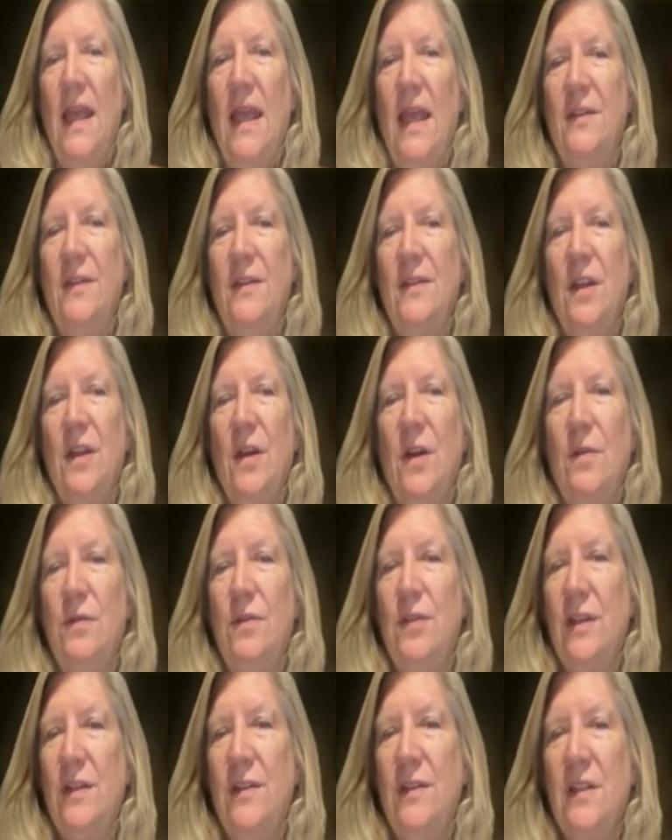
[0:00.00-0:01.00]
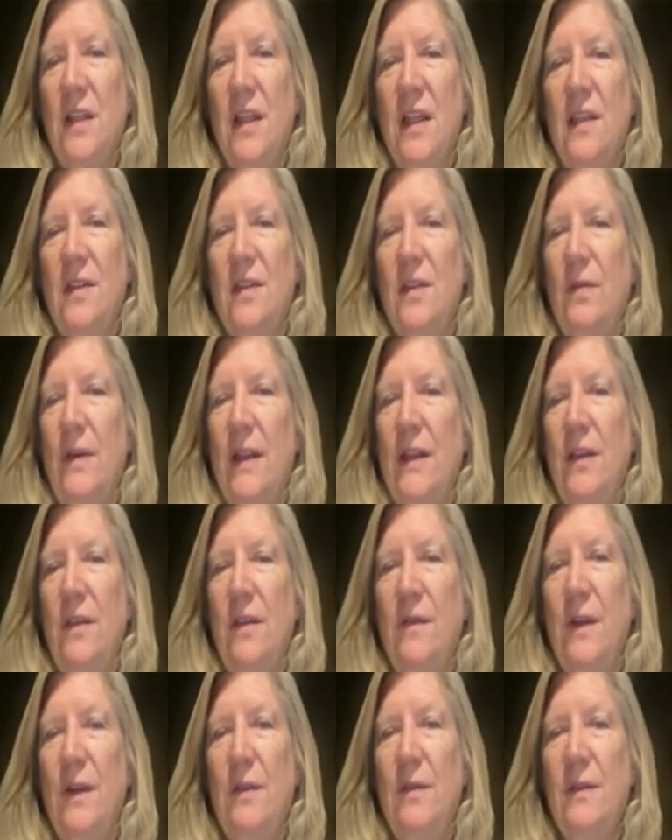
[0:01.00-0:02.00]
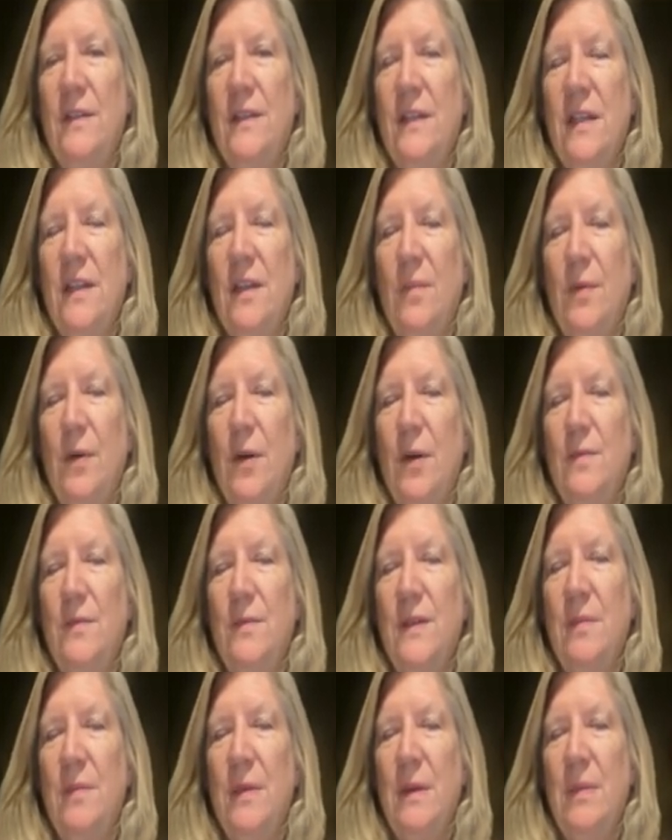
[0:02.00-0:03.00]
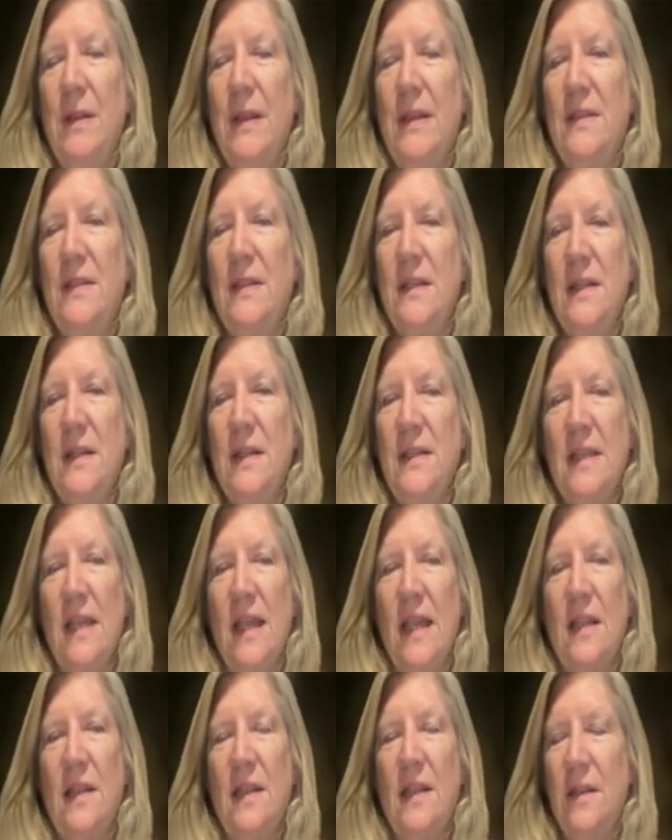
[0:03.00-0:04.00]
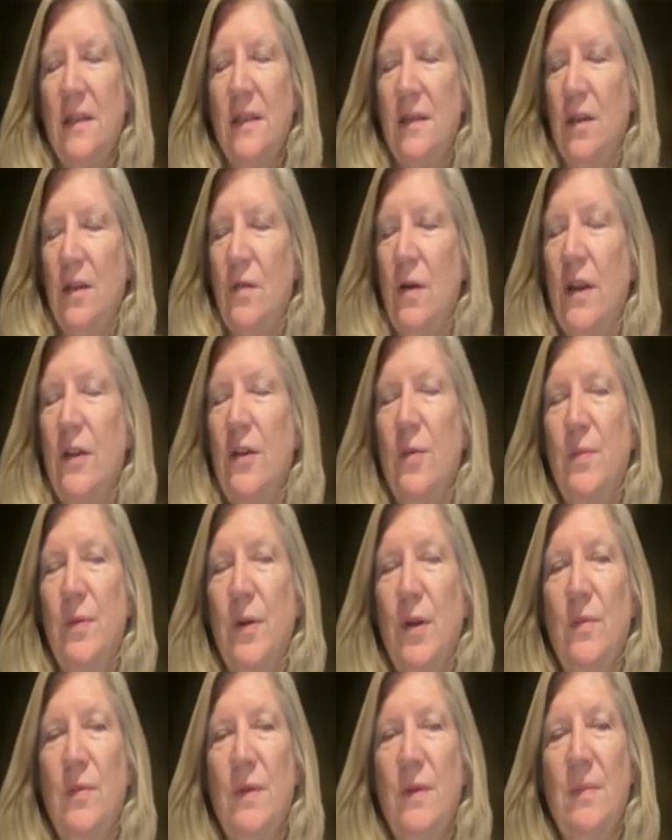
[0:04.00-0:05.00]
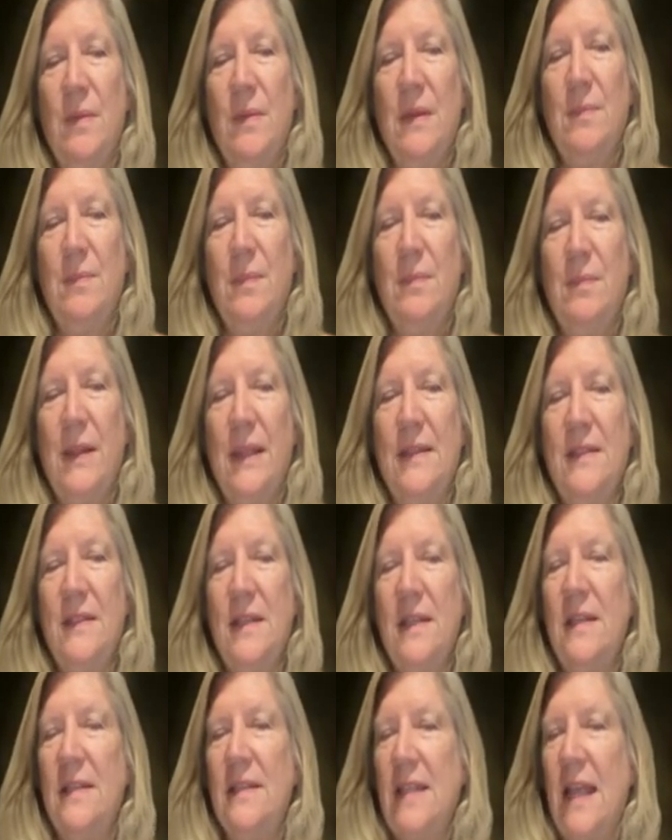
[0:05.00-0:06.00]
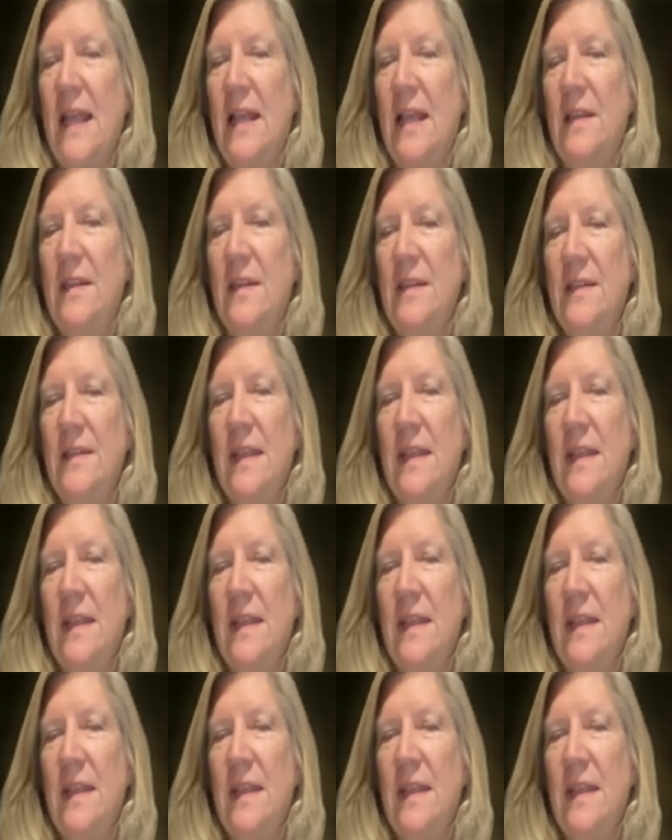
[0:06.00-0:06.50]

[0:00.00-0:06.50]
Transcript: and so, just like the radio frequency, the probes can be placed in exactly the, the cryoprobe can be placed in exactly the